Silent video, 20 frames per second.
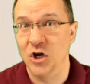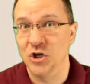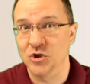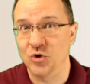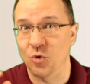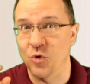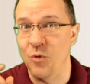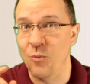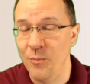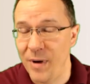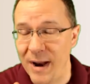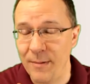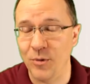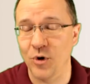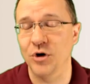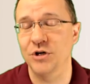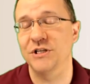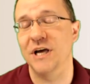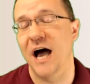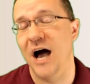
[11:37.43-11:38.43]
So
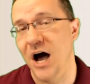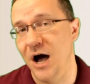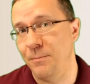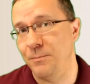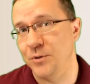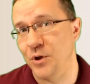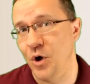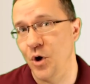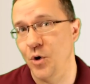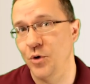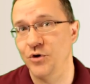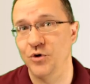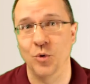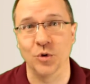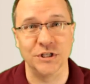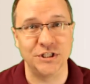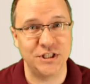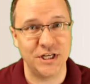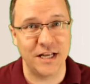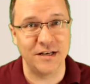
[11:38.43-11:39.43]
remember to upload
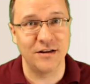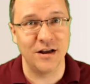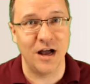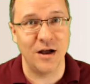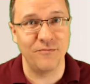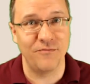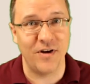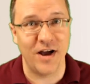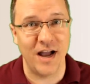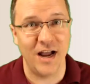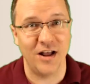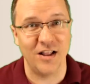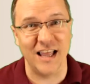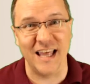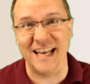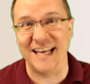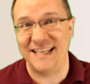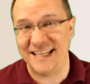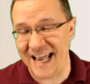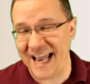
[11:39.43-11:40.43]
your GEDCOM file
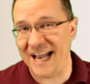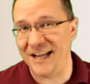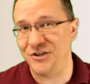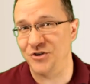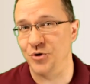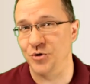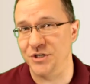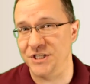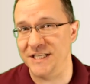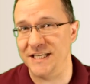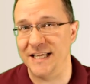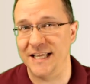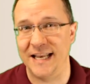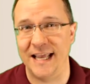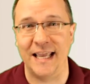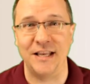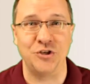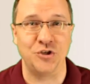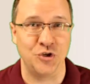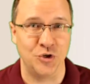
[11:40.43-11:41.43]
and attach your
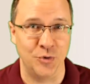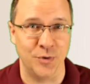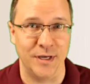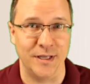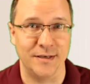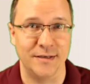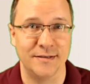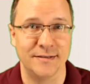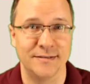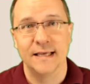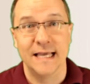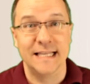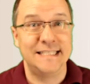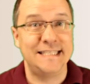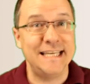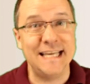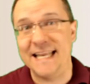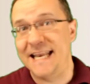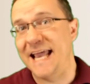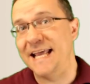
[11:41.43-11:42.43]
DNA to it.
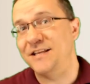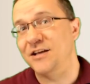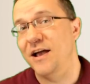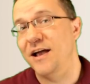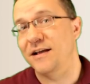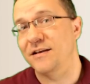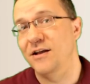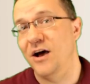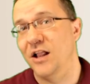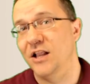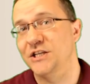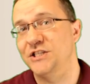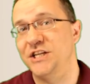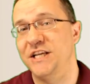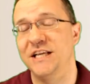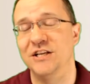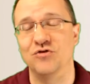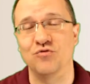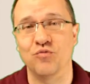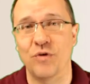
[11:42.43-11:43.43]
DNA technology
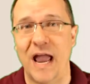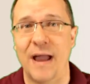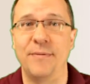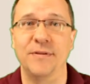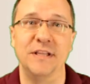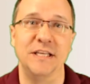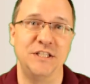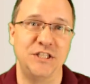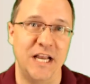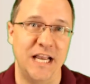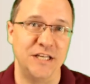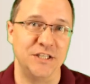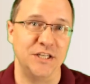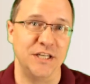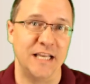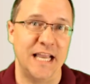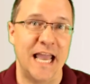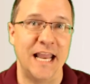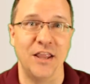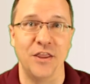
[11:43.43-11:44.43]
is rapidly
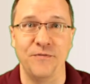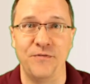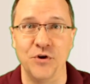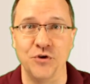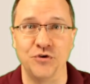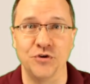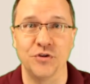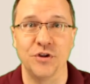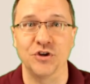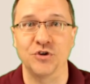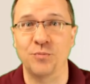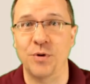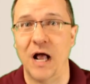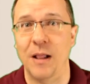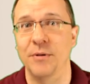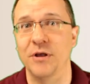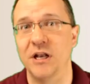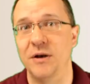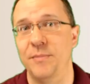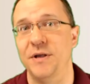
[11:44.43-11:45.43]
changing, and in the future, there's
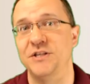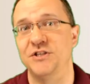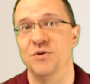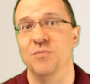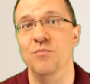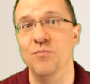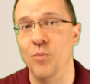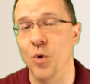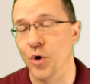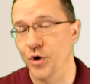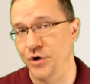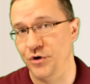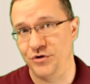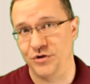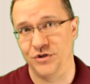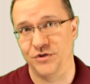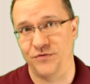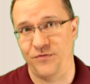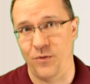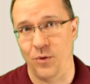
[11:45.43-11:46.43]
probably going to be some more
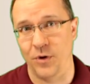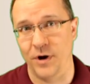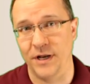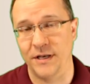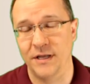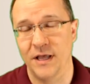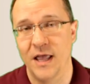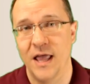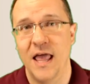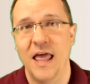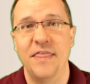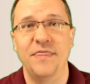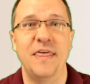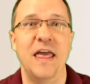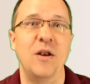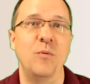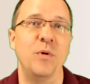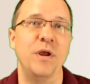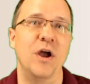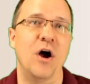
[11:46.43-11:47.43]
uses for it
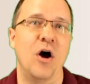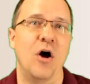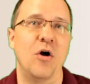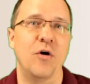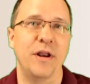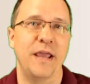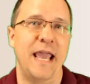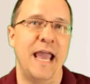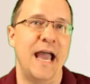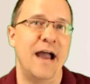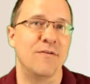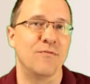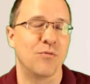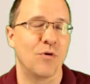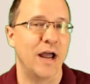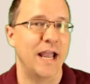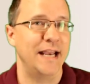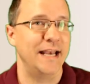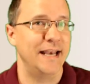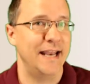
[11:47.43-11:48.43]
than we already have
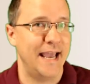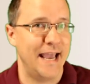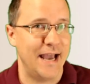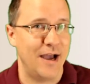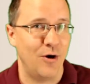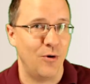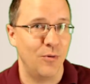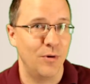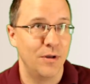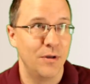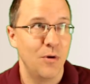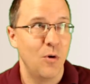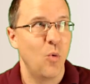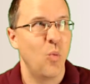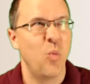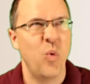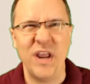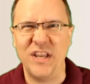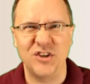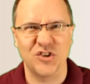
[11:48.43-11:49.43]
right now.
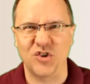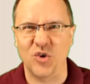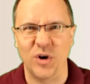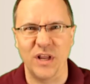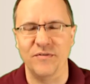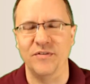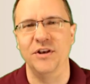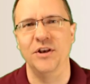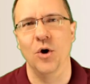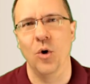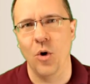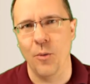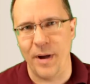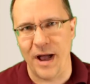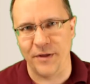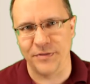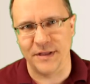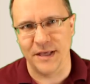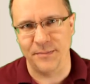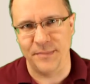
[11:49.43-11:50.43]
We just don't even know
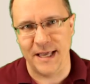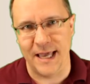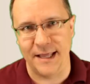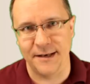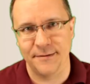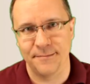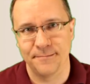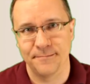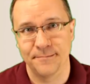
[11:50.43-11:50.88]
about them yet.